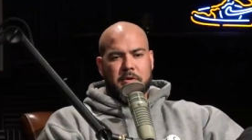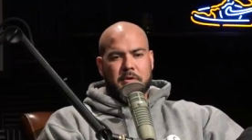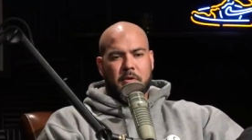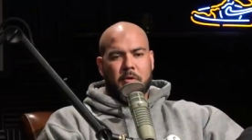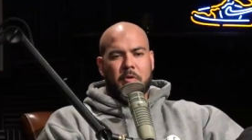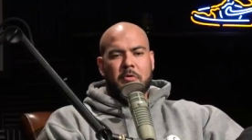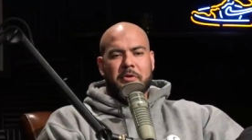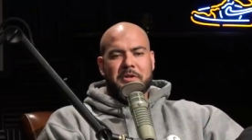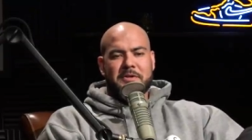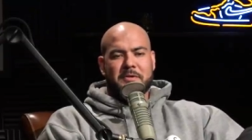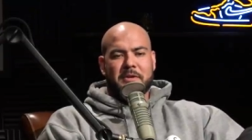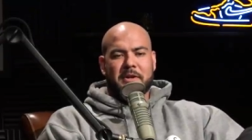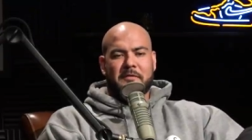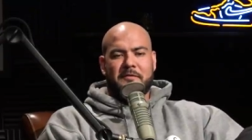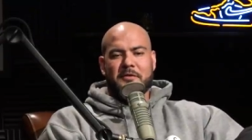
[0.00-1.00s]
you're only
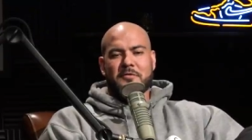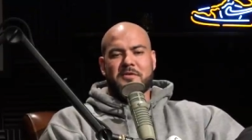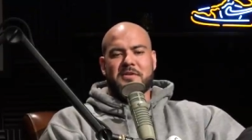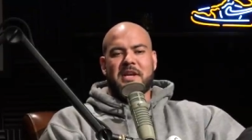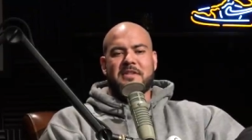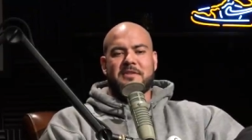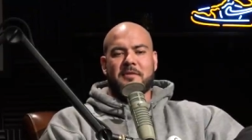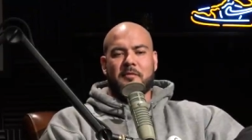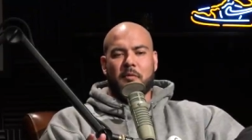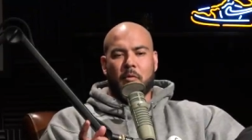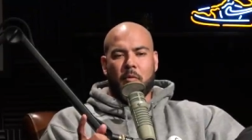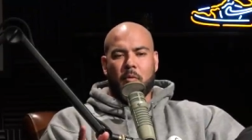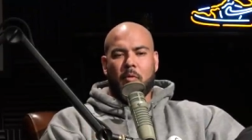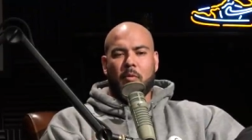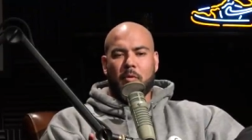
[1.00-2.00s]
doing a few sets of
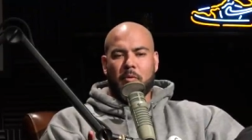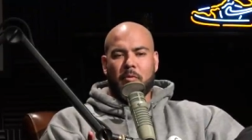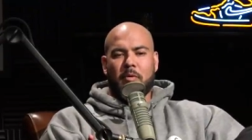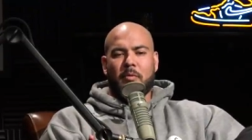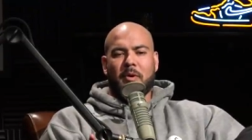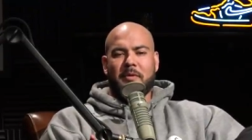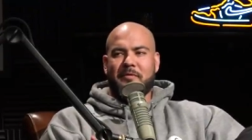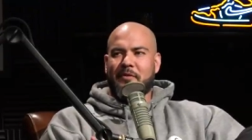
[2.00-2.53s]
one